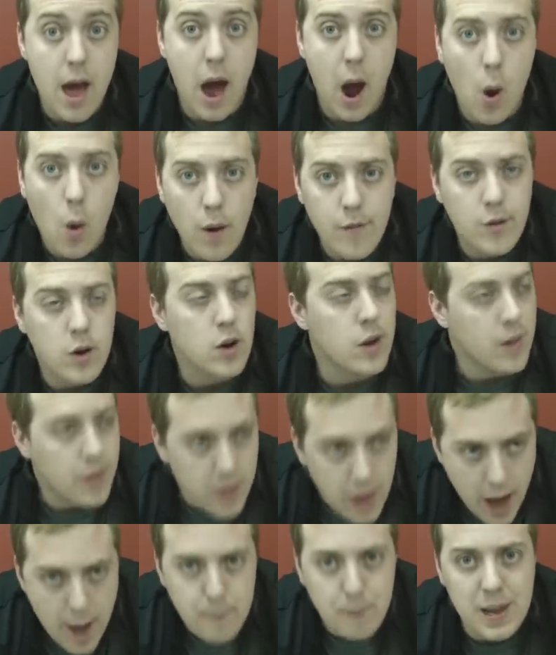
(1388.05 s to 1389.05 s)
However,
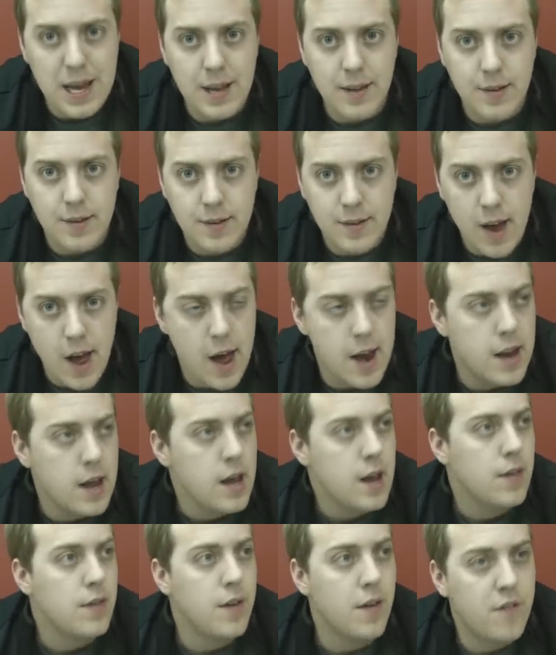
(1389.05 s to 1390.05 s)
that being said,
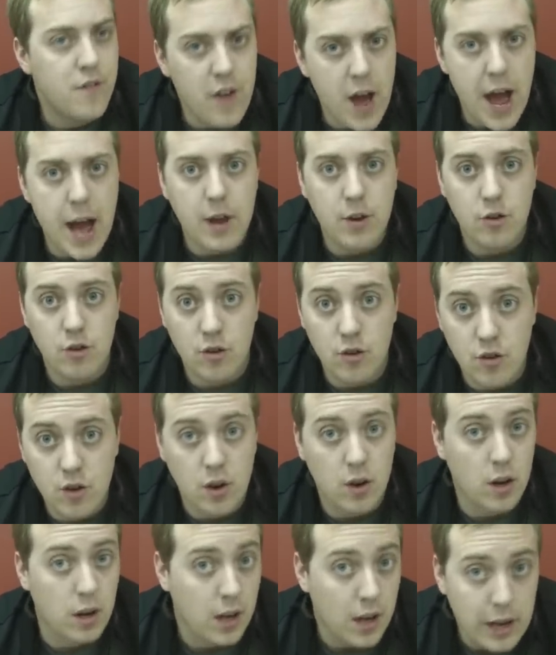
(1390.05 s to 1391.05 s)
the facts
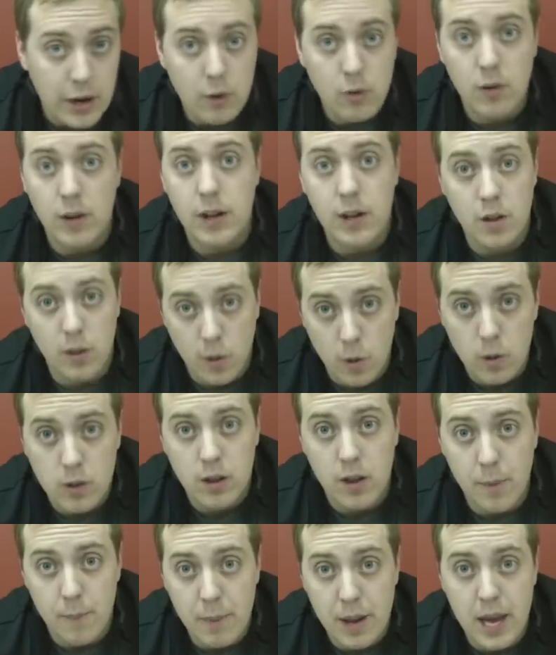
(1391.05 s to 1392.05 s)
just clearly
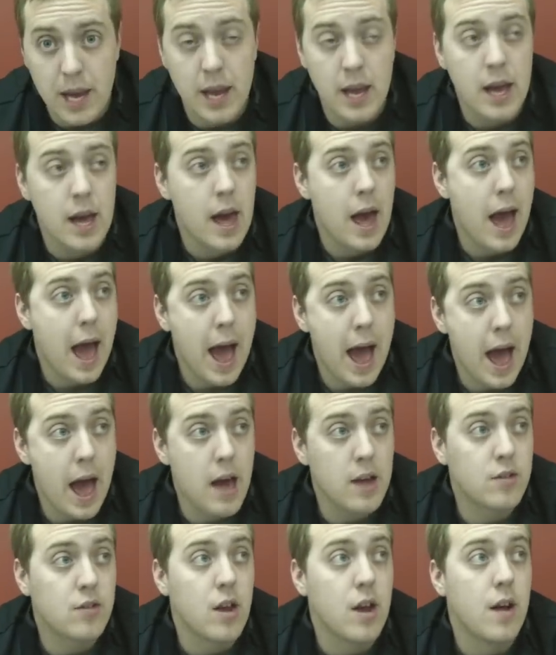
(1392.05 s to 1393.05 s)
look to me
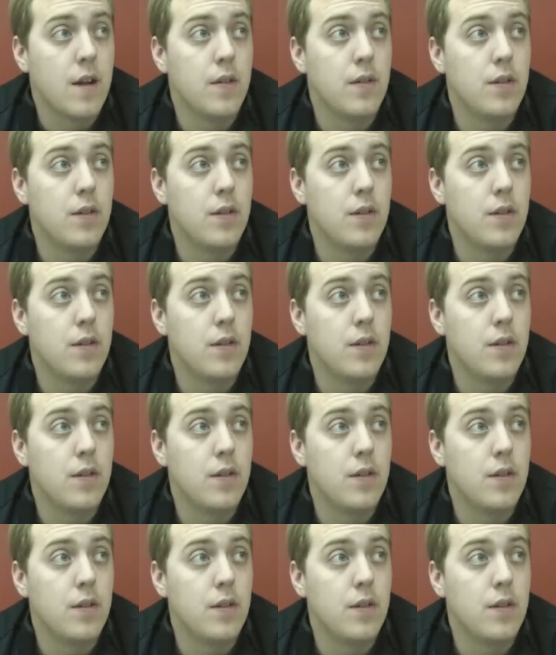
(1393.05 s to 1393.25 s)
as